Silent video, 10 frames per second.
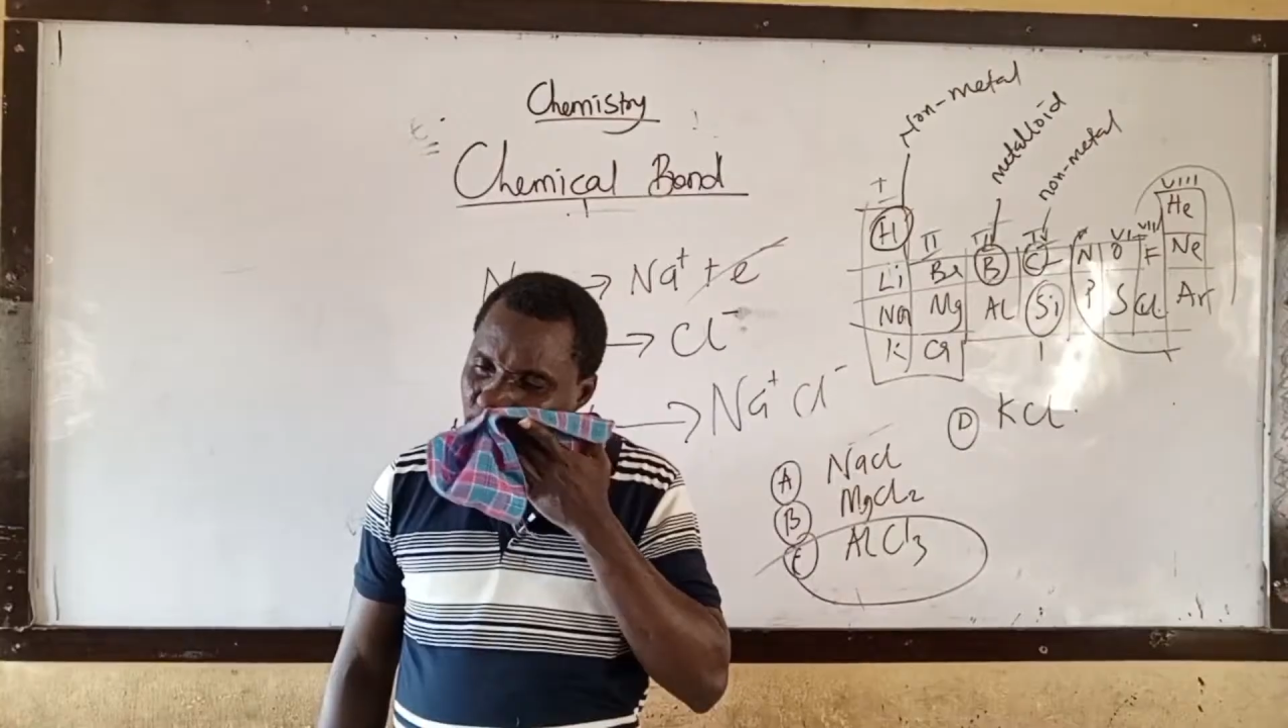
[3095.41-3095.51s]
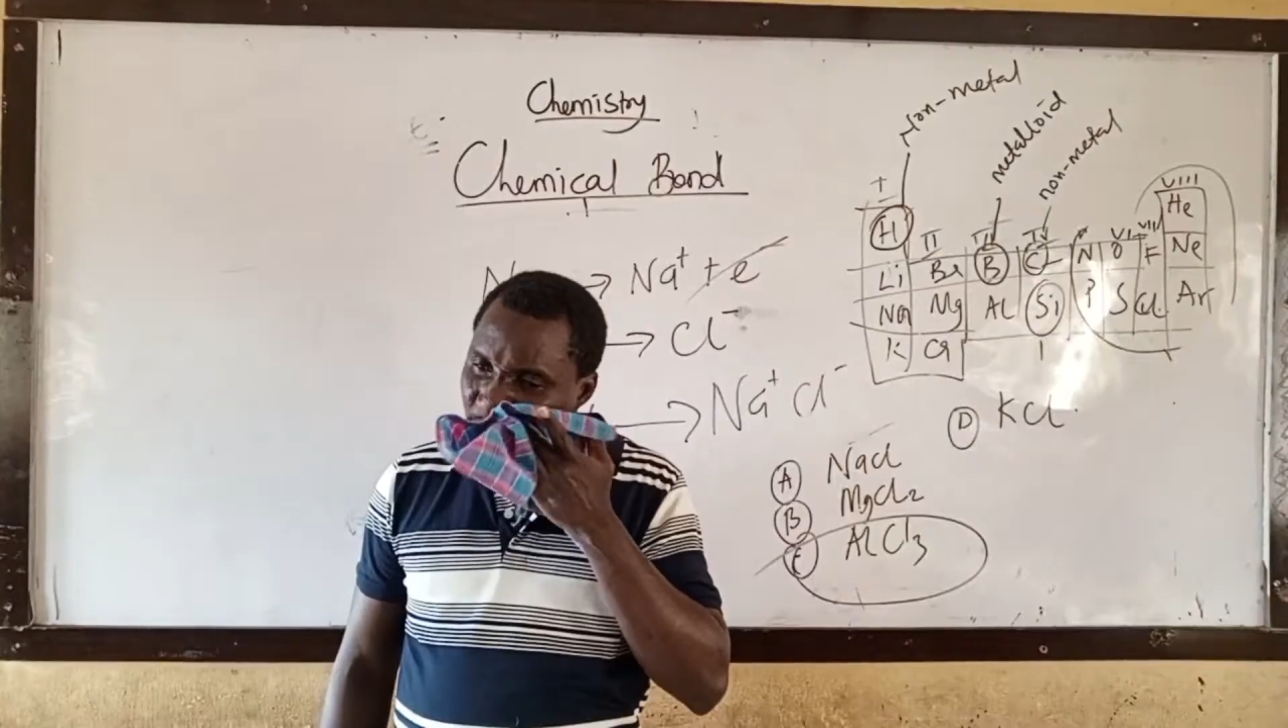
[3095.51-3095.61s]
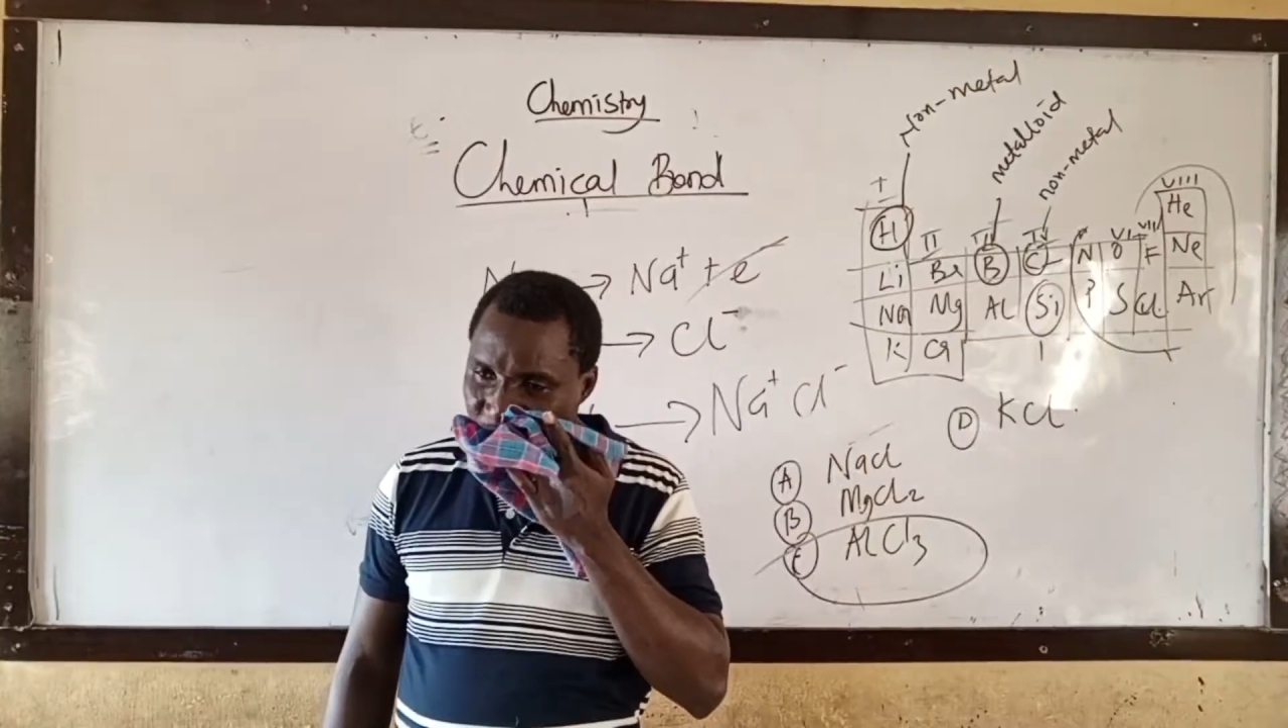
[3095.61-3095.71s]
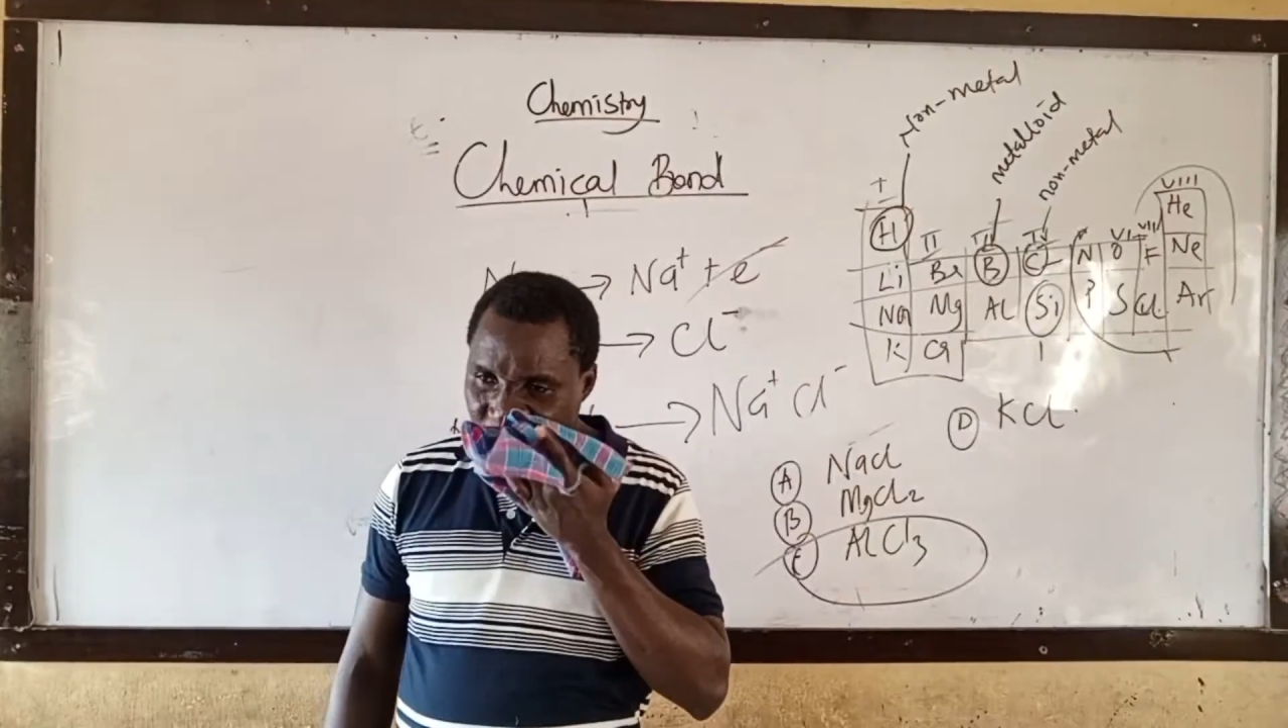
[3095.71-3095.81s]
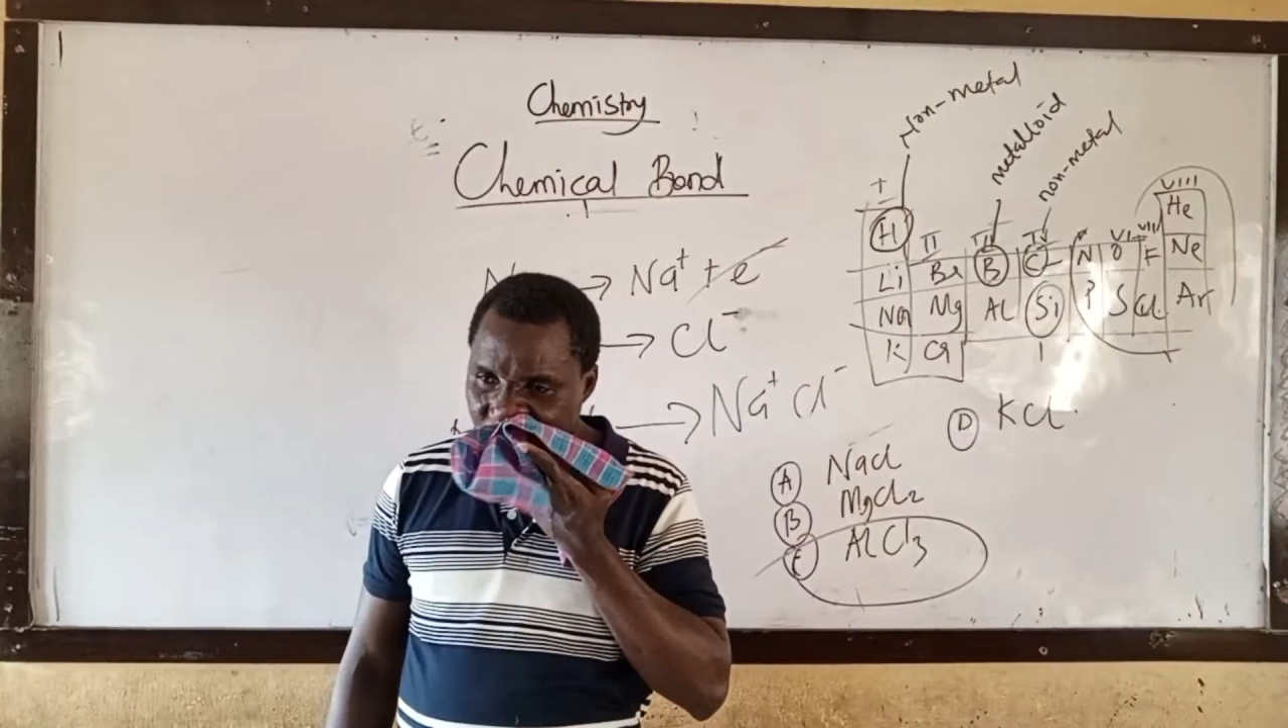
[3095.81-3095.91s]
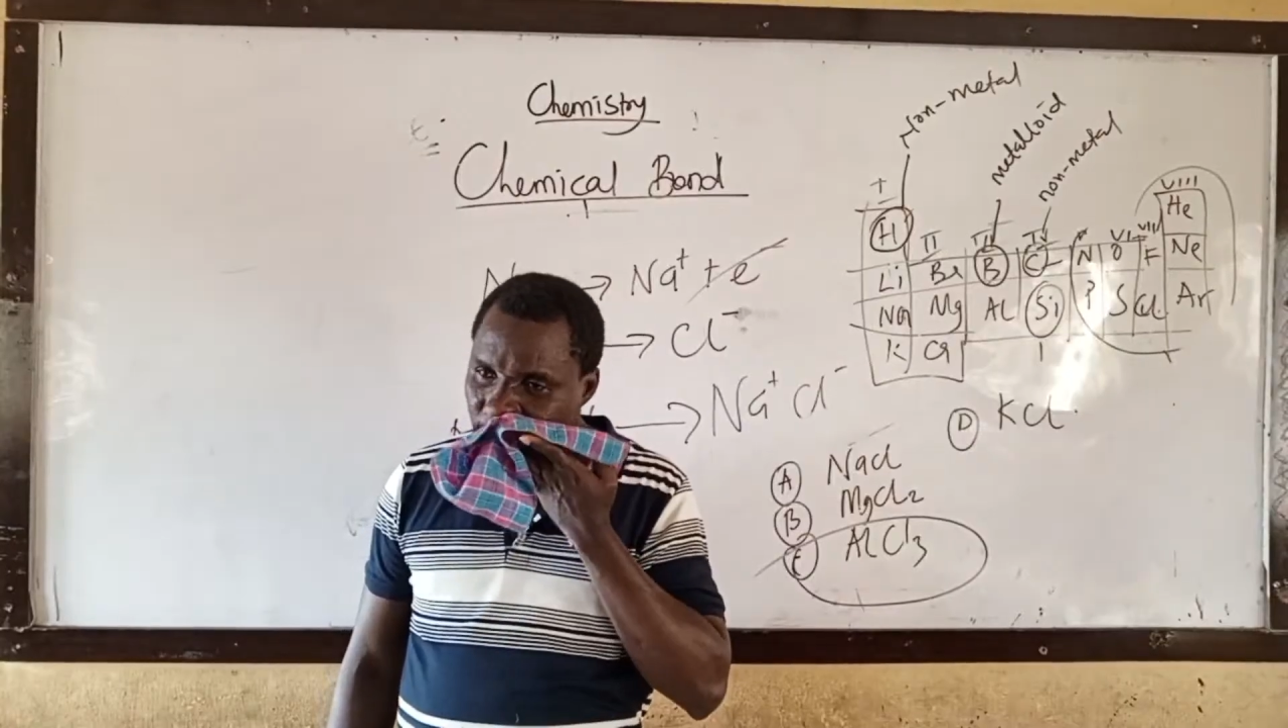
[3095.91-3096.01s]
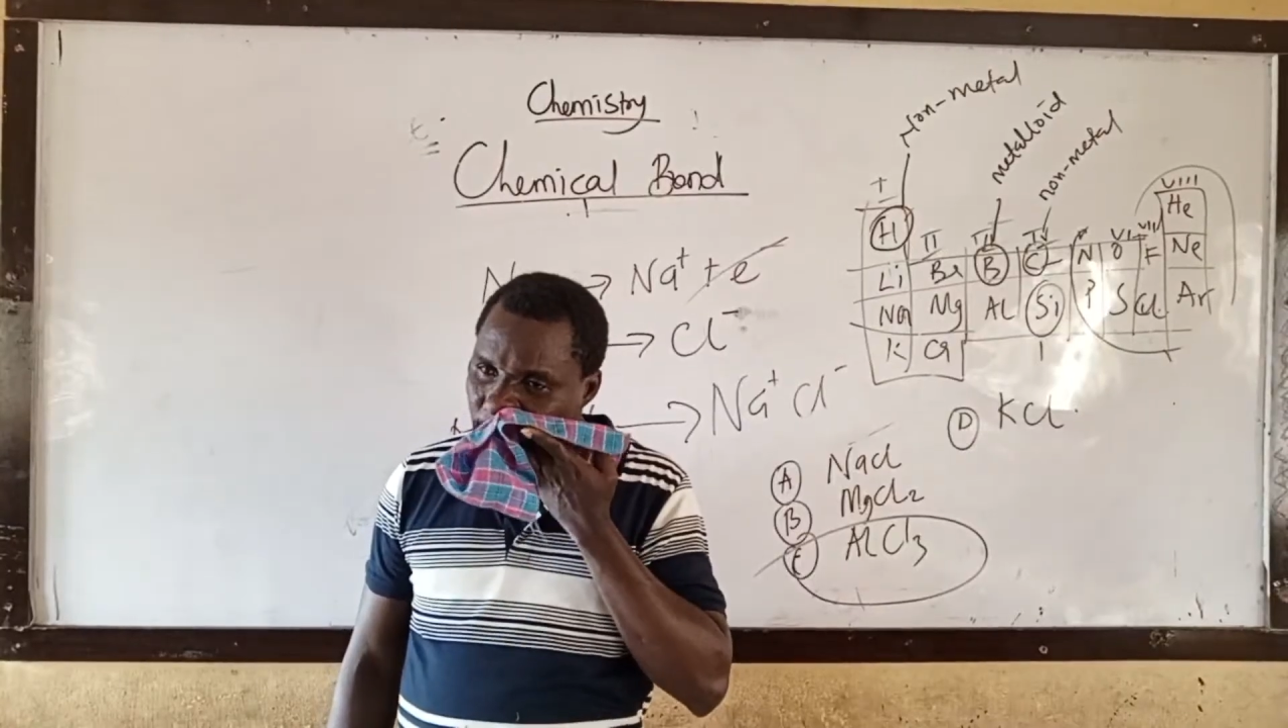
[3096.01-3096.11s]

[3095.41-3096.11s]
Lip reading: compound.